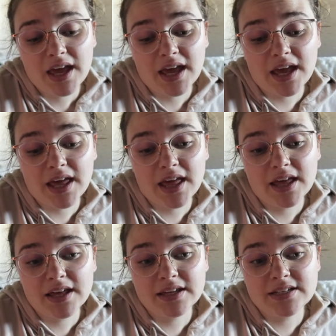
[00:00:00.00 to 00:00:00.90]

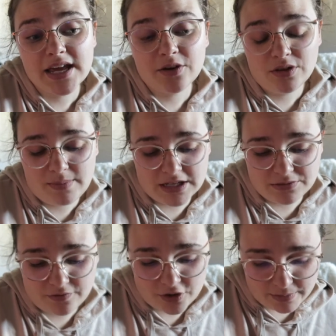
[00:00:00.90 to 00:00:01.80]
and hang out in the
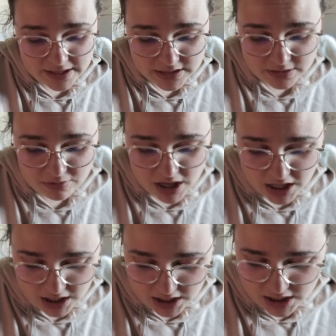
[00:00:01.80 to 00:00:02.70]
basement for a bit
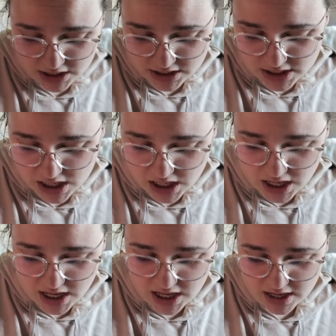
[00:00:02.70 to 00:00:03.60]
because I
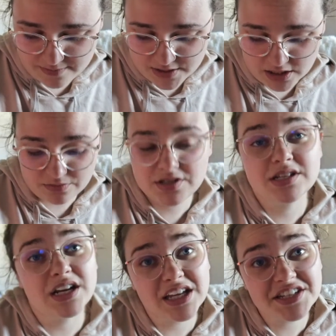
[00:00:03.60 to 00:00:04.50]
am done with
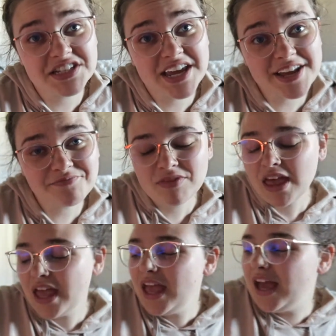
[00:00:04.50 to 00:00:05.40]
studying today
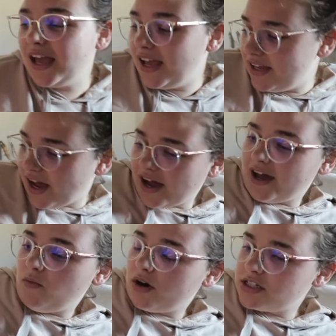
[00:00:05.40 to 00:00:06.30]
and
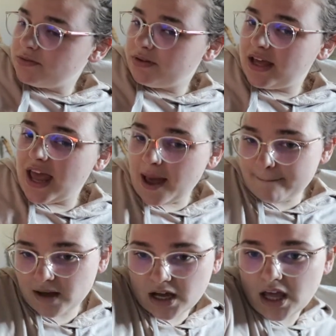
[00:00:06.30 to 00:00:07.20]
I want to play
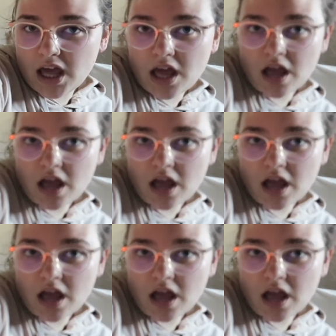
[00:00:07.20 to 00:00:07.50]
my